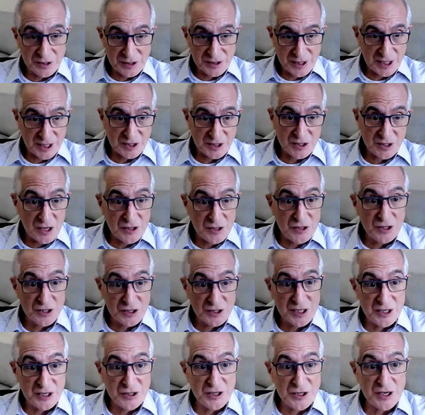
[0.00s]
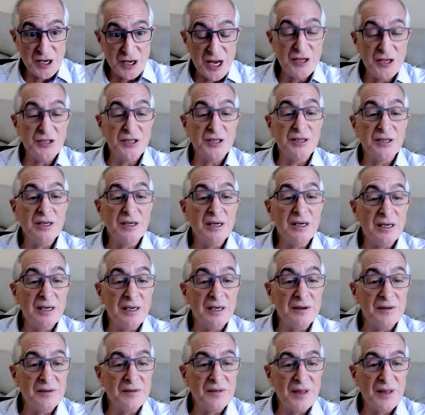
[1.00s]
That's not just education,
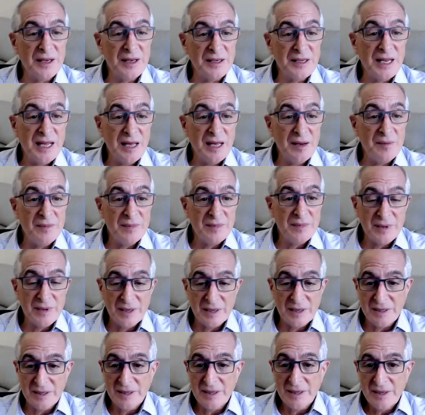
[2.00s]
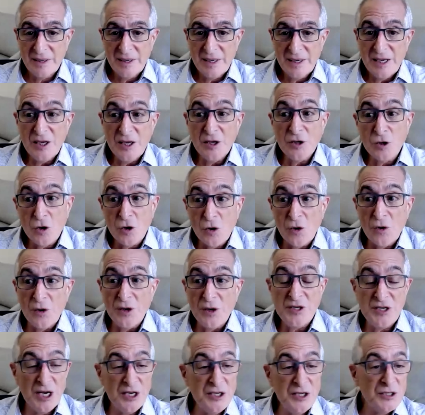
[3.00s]
that can encourage
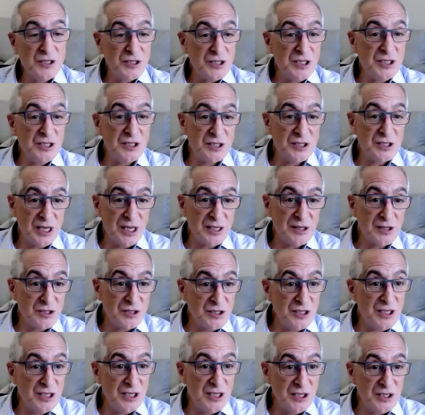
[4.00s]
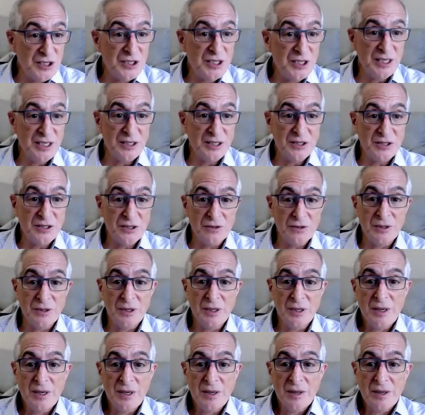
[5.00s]
agencies like the CDC to
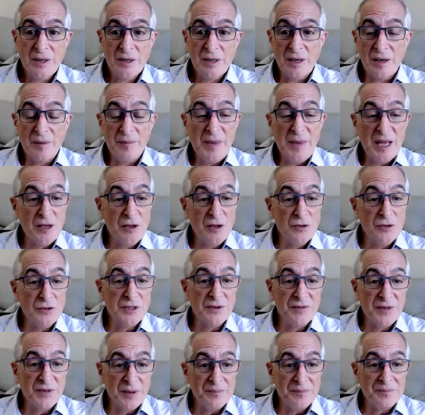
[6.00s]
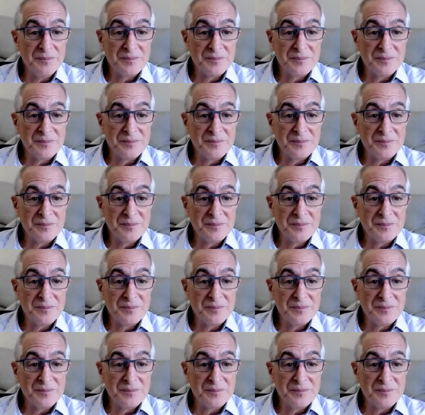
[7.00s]
make use of them.